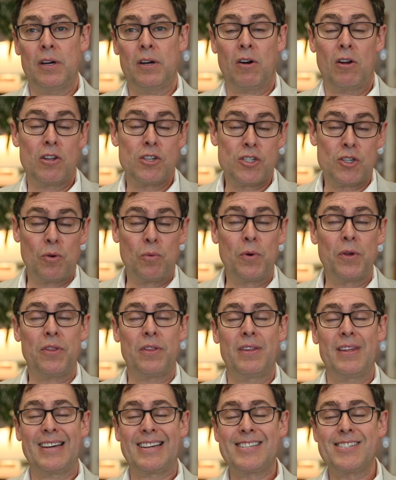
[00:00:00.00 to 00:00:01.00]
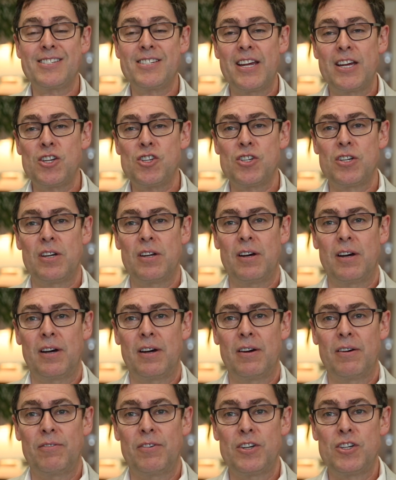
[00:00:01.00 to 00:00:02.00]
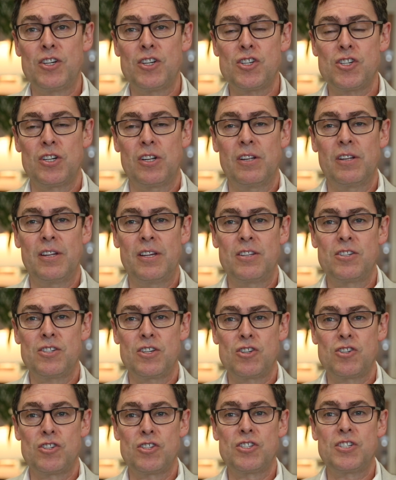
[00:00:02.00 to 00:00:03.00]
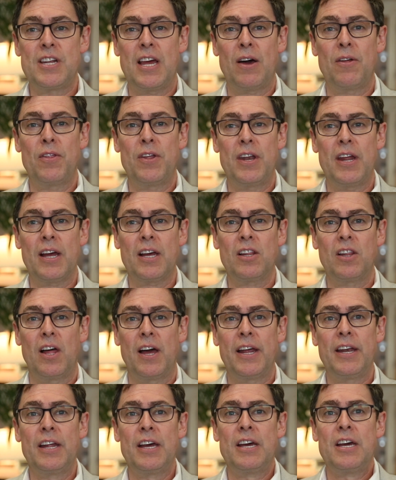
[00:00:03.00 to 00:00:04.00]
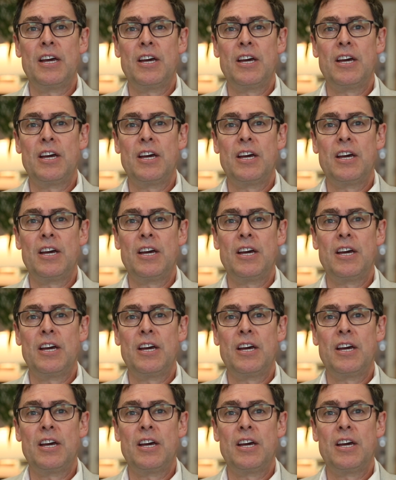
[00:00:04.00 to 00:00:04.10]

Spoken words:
also with the extension of additional incisions down the neckline